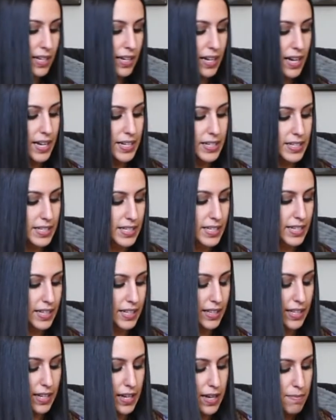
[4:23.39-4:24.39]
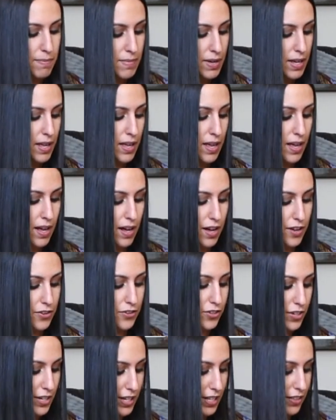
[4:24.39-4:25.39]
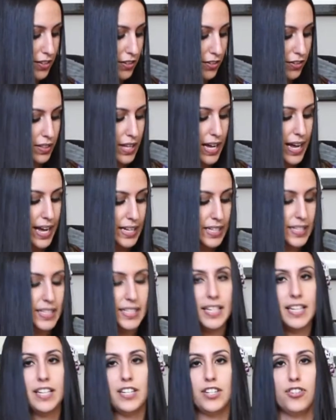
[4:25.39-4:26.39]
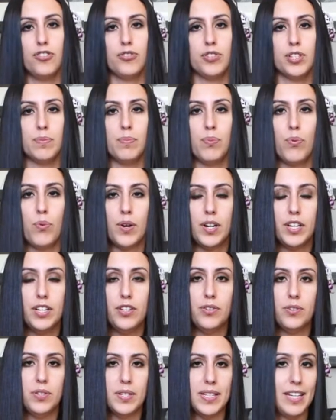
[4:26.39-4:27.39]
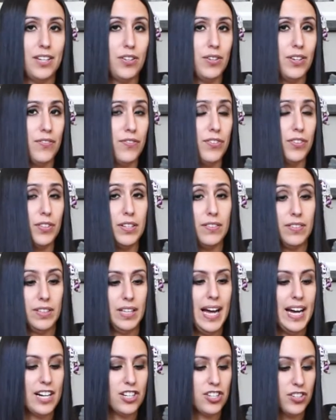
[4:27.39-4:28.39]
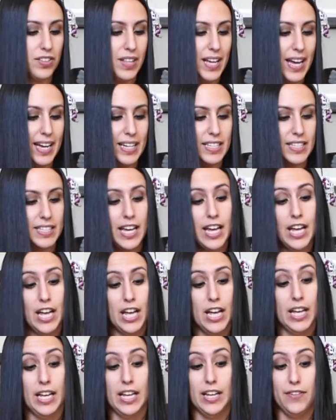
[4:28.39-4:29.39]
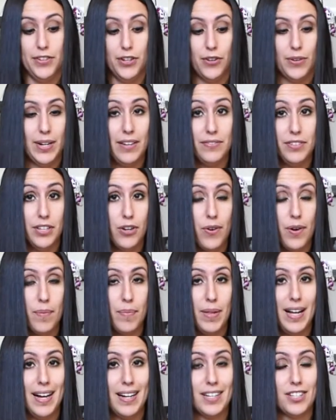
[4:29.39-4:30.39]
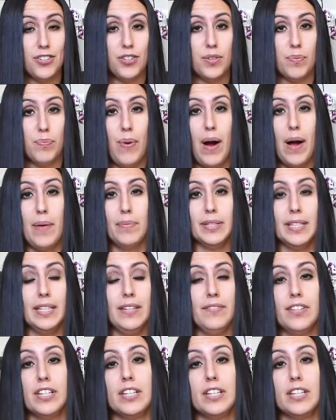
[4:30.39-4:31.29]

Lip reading: and kind of stick them underneath your legs to support you so that you can fully relax your legs. If you don't have yoga blocks, you could probably even